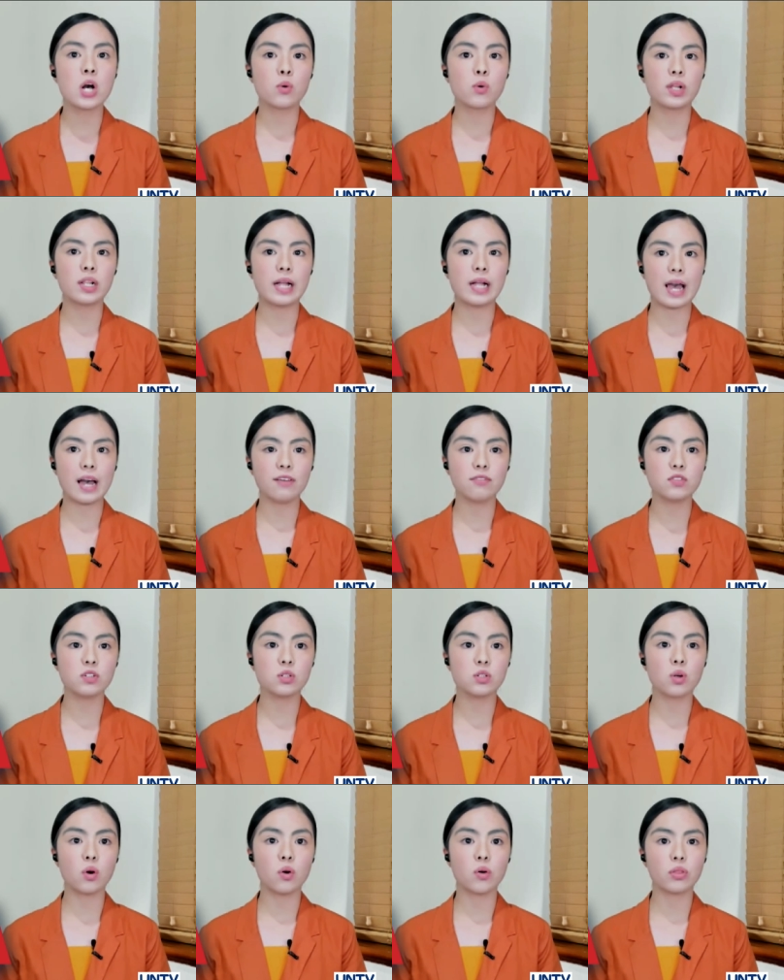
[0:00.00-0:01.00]
will have
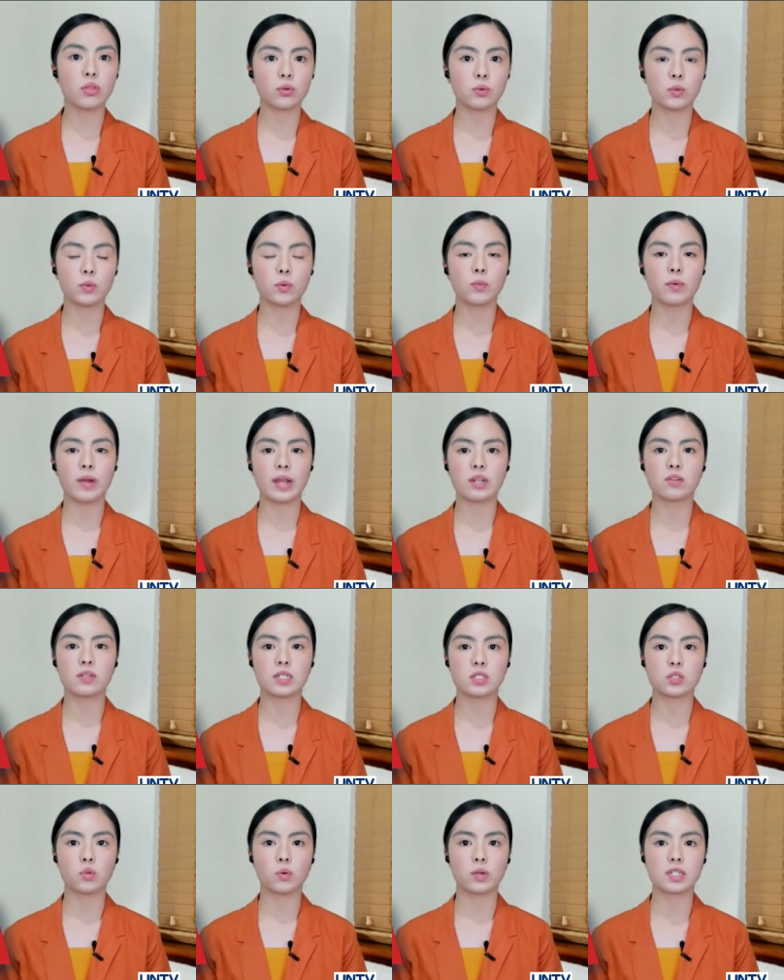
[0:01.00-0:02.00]
to go through
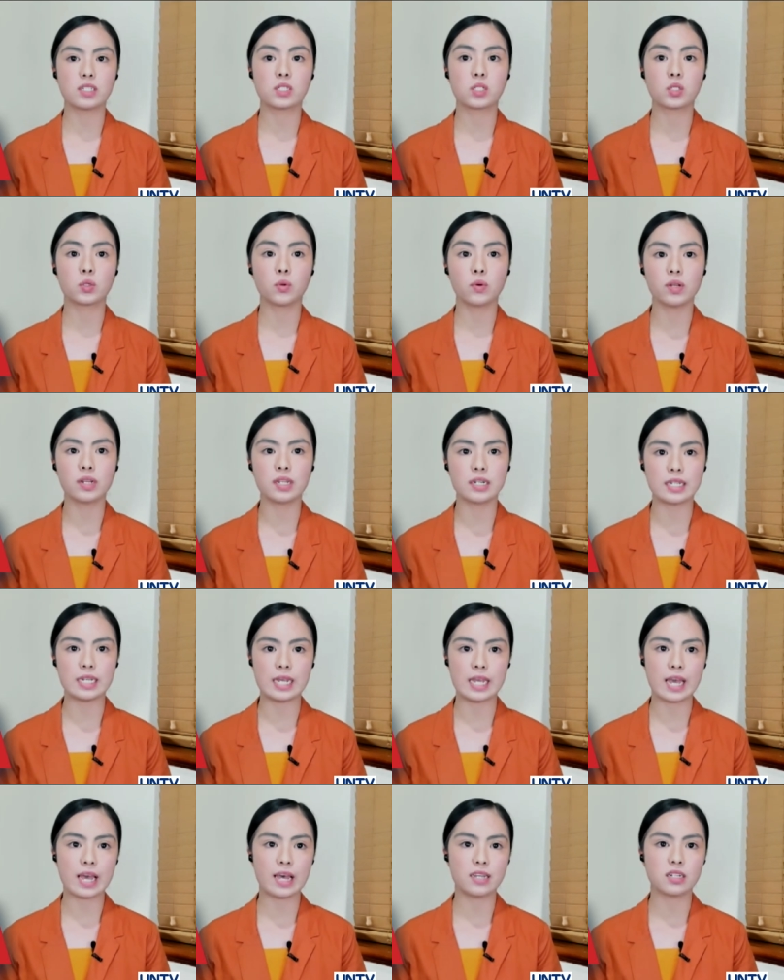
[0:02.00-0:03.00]
regulatory
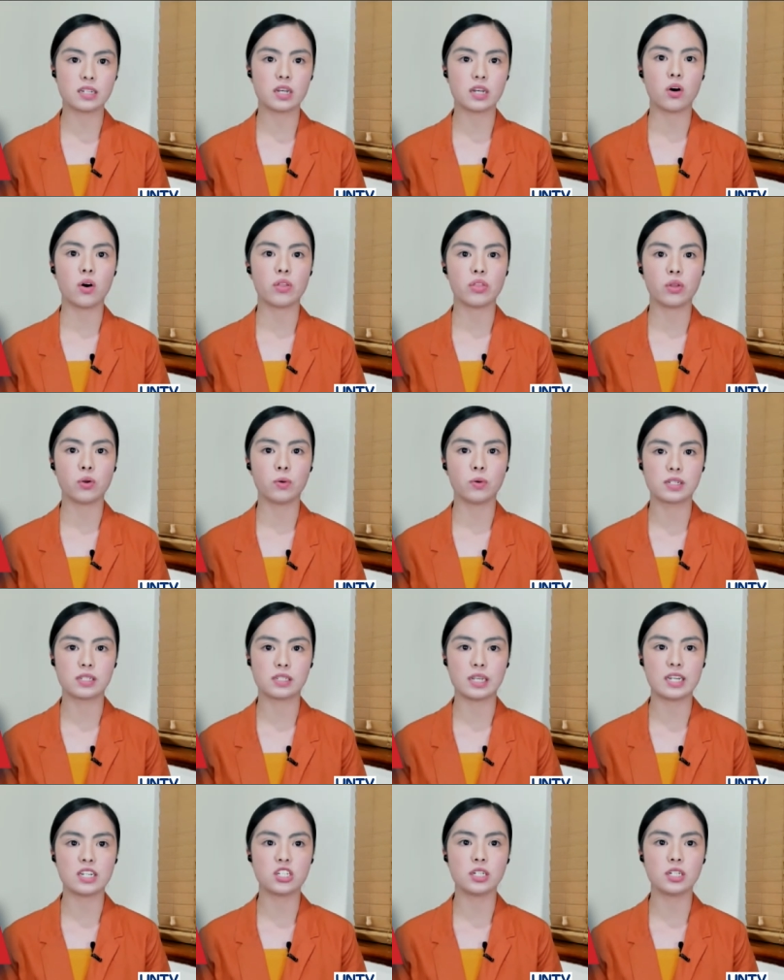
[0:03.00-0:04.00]
scrutiny and
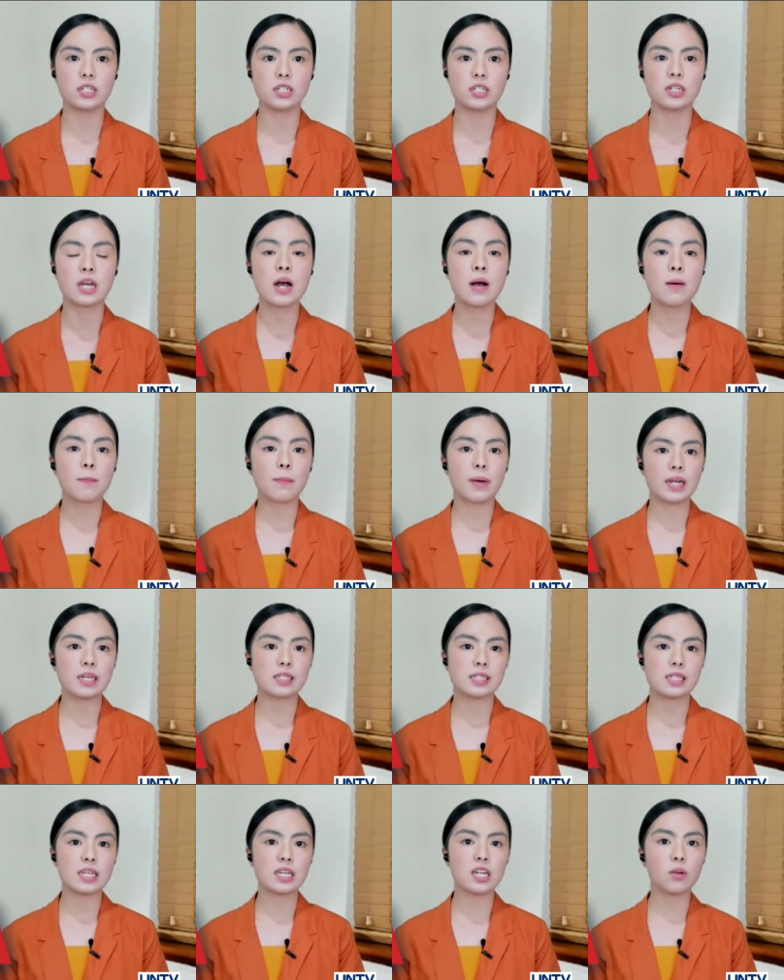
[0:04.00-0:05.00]
authorization by
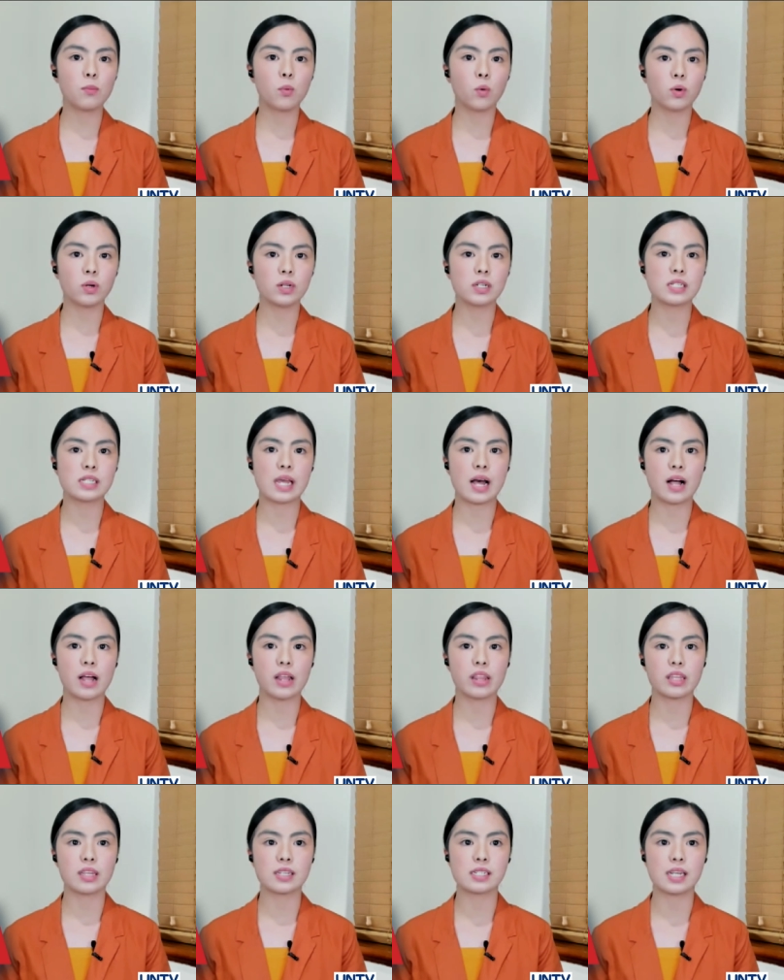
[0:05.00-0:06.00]
Singapore's
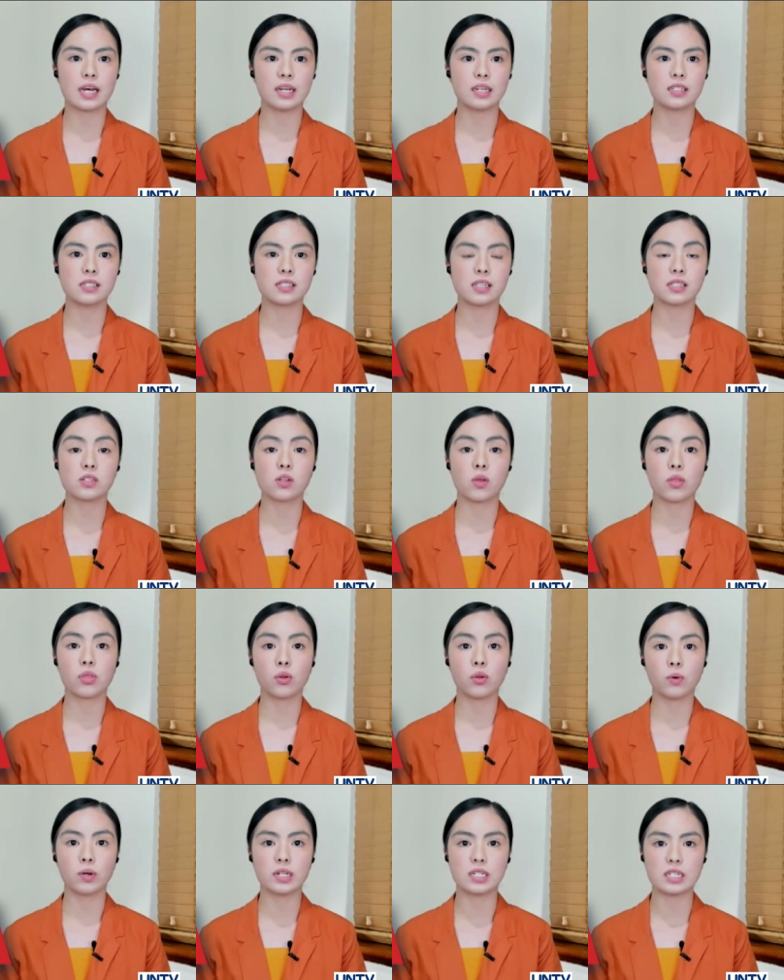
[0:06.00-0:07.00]
Health Sciences
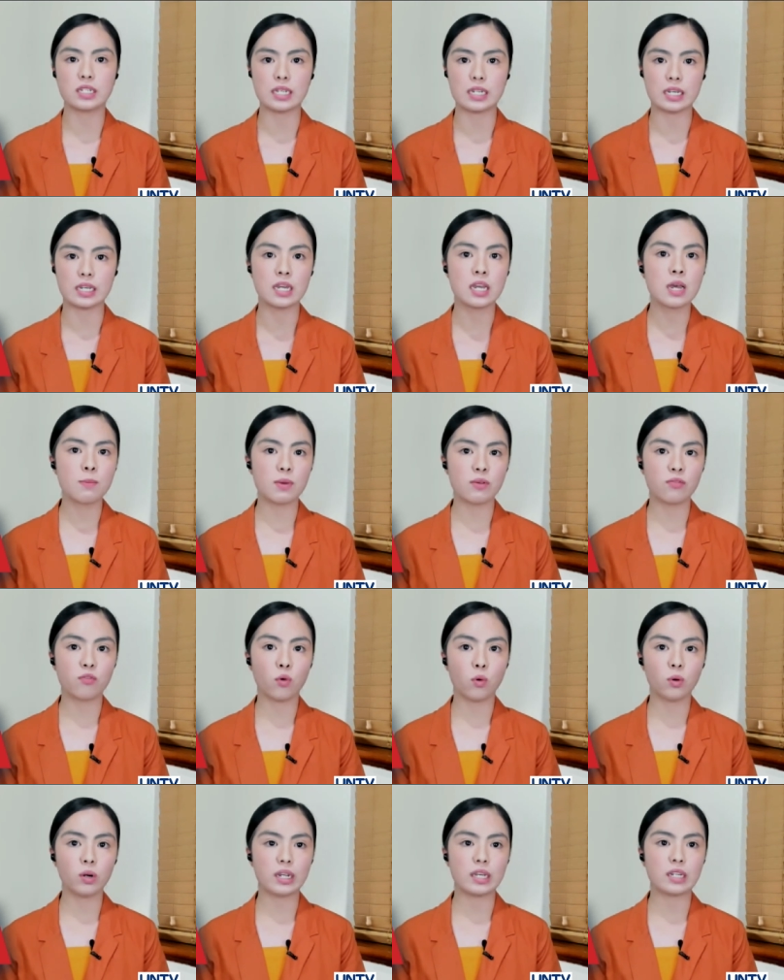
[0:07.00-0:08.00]
Authority
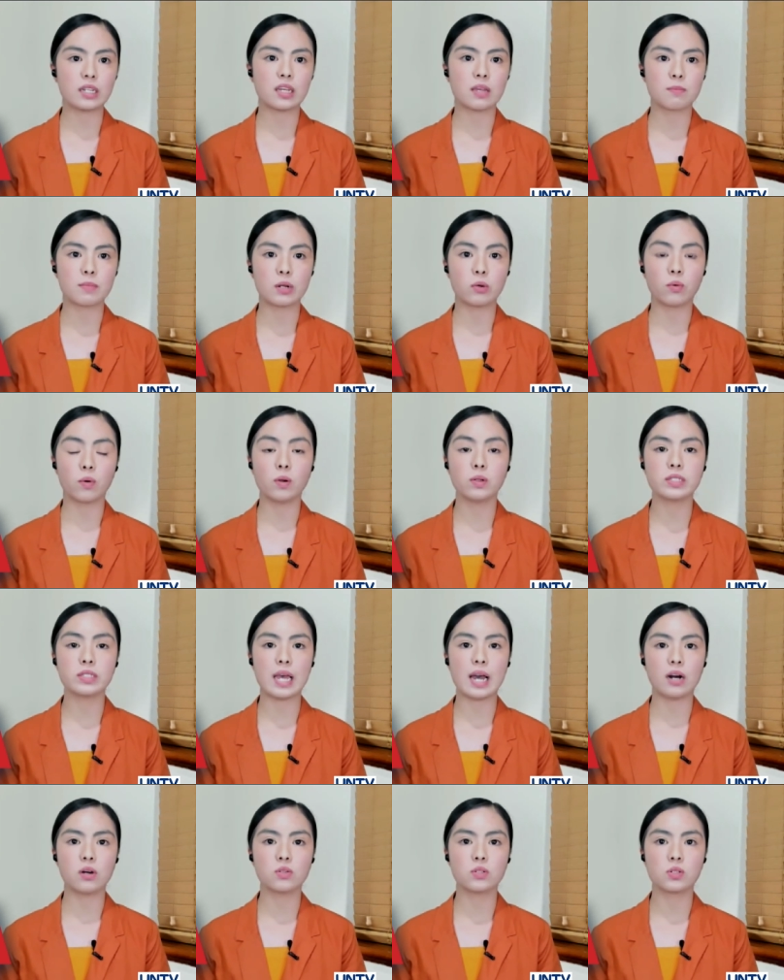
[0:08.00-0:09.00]
before it can be rolled
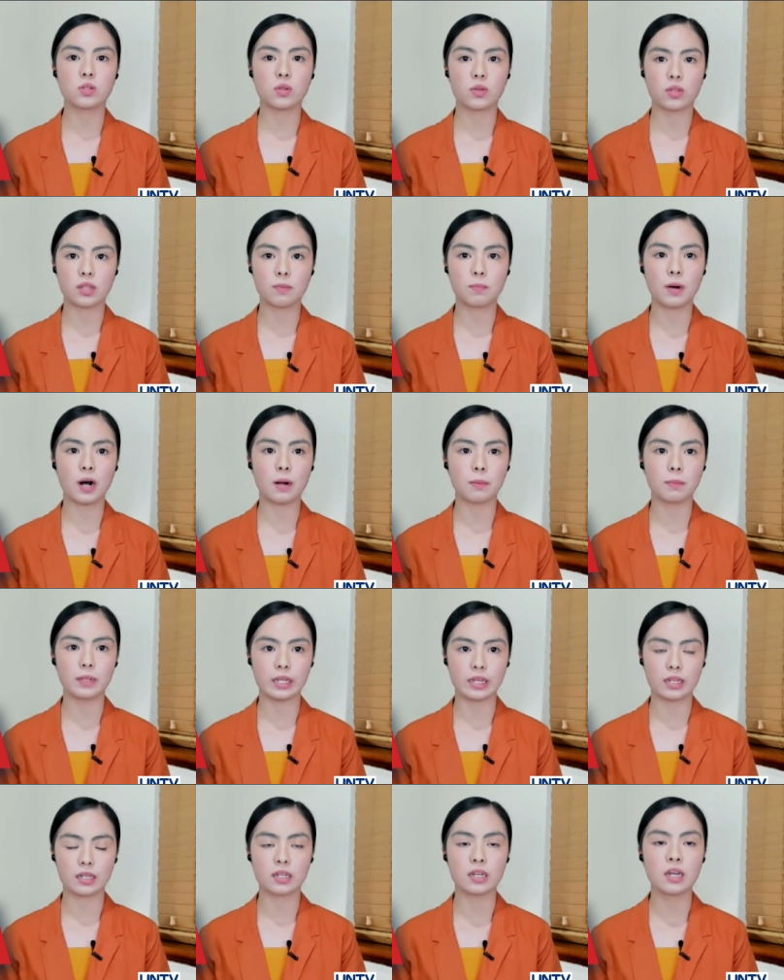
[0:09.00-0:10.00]
out to the public.